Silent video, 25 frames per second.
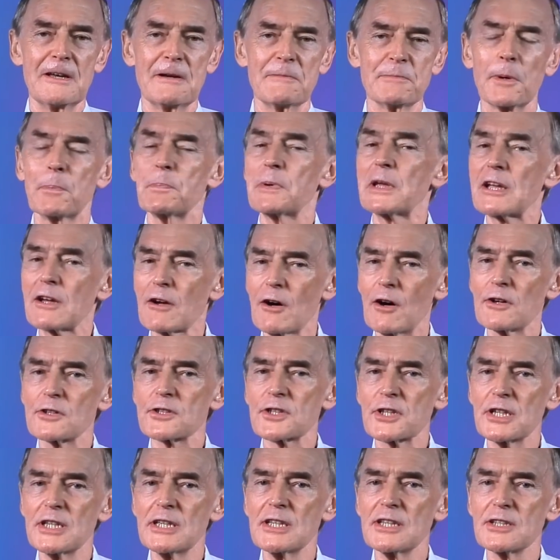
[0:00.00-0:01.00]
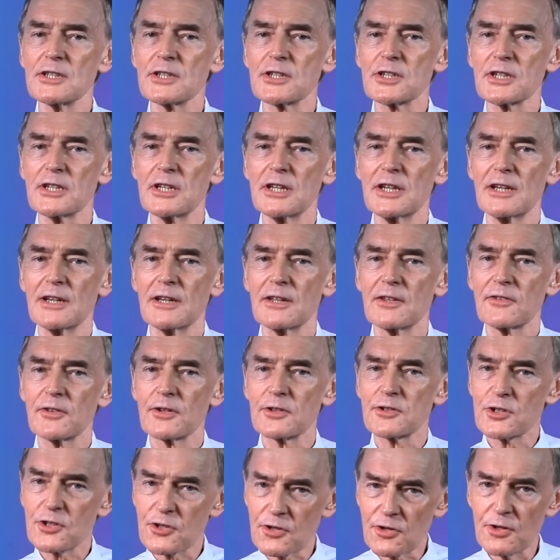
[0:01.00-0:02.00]
But because he's
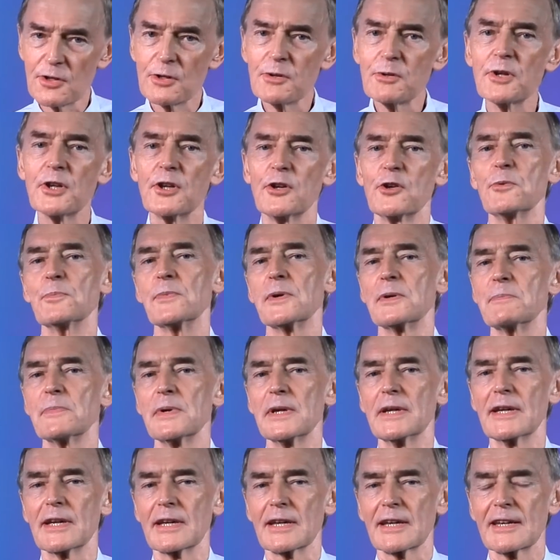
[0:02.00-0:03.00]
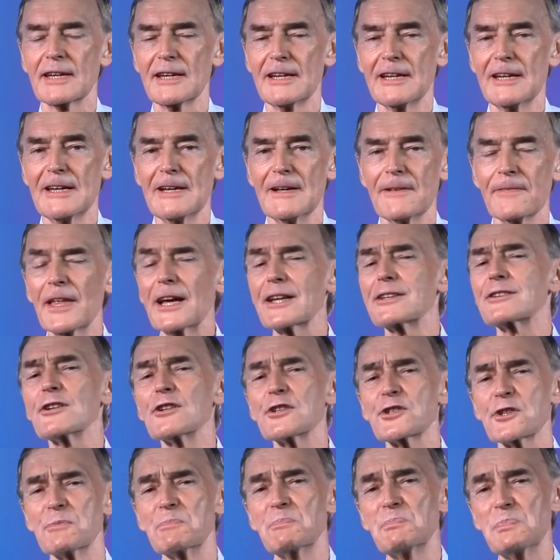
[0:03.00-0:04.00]
the true human being, that
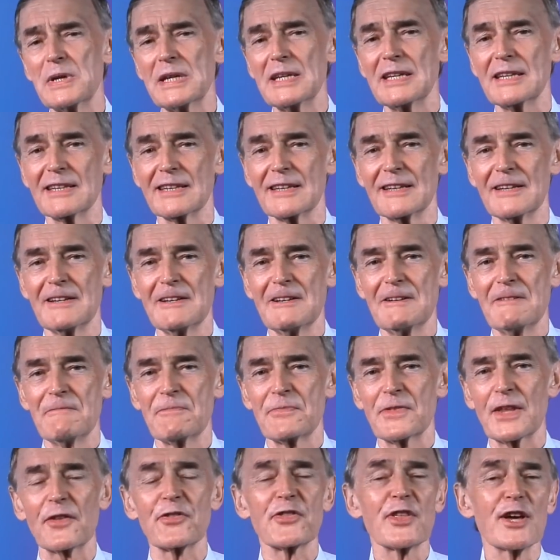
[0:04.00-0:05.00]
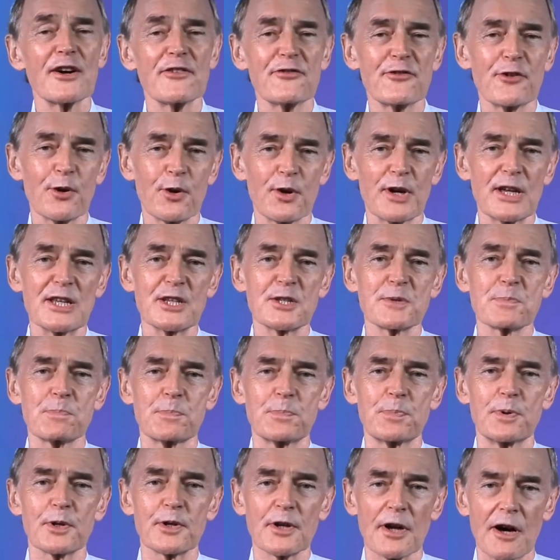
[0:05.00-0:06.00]
doesn't mean that therefore he's
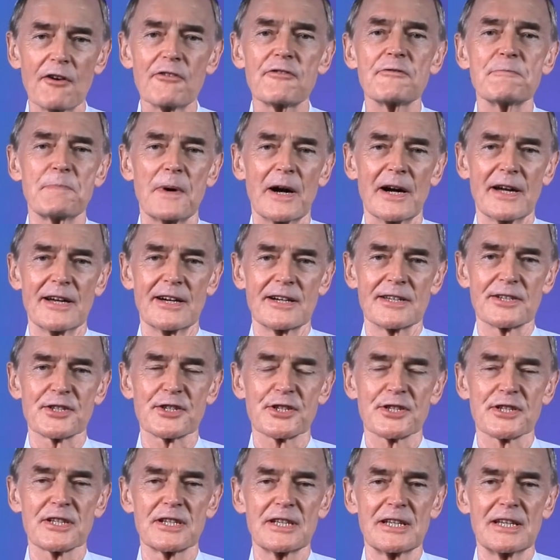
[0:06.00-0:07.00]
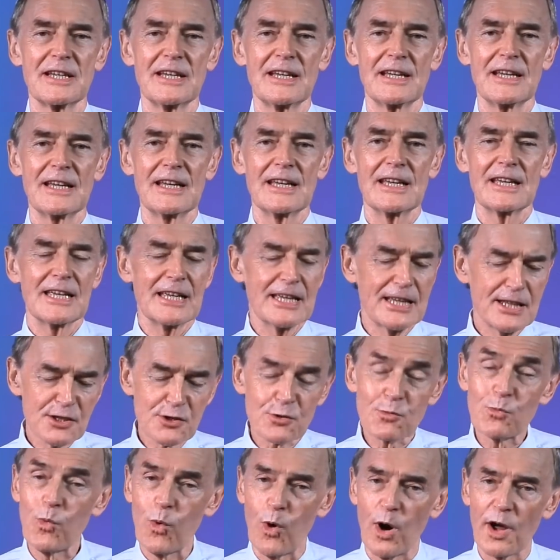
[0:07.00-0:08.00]
put off by us.
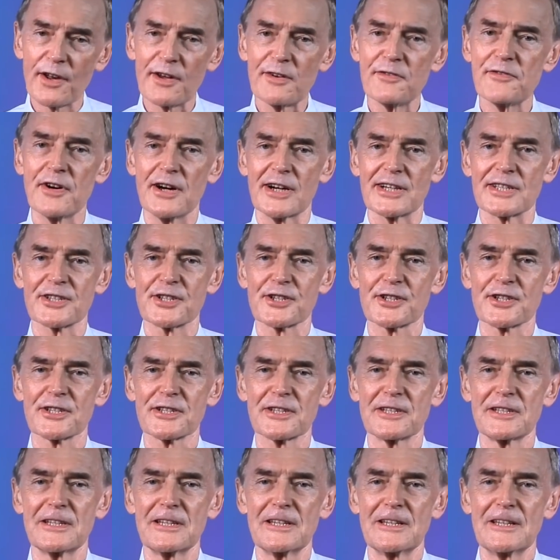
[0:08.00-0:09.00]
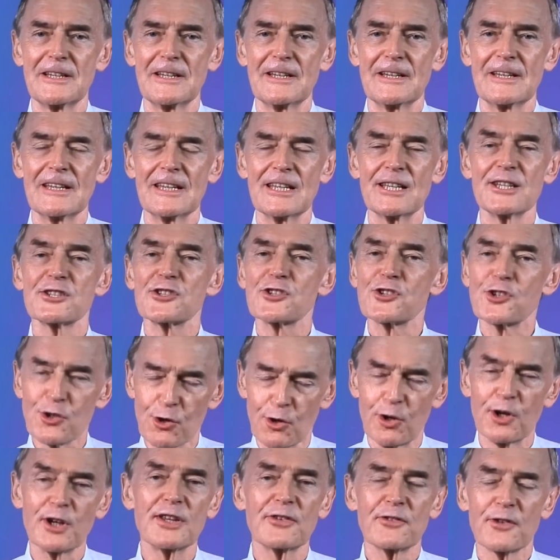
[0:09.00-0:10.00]
He's one of us. He's
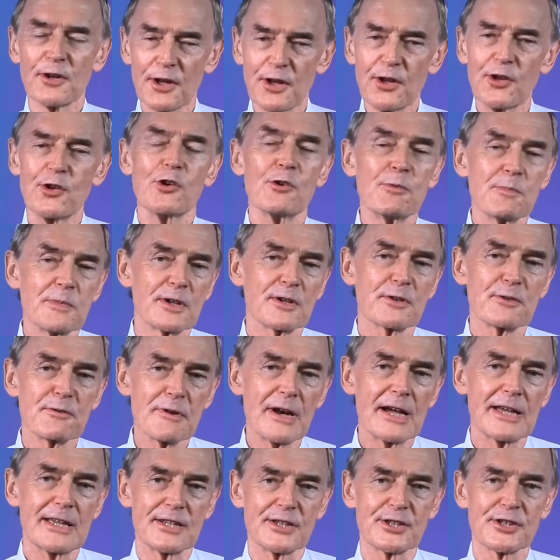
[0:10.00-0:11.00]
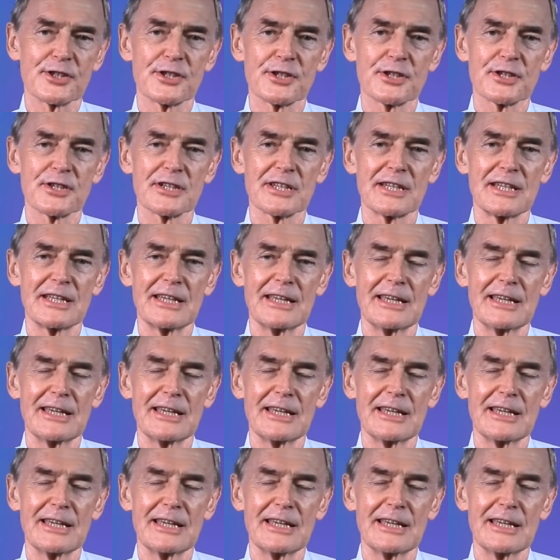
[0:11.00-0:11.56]
joined the human race.